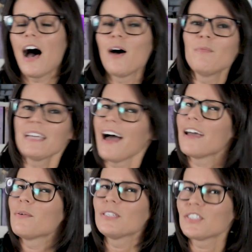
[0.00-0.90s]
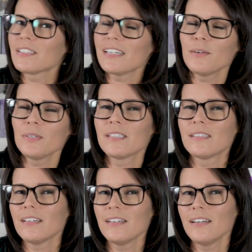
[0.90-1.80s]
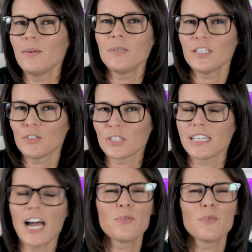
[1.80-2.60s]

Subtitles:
It was interesting.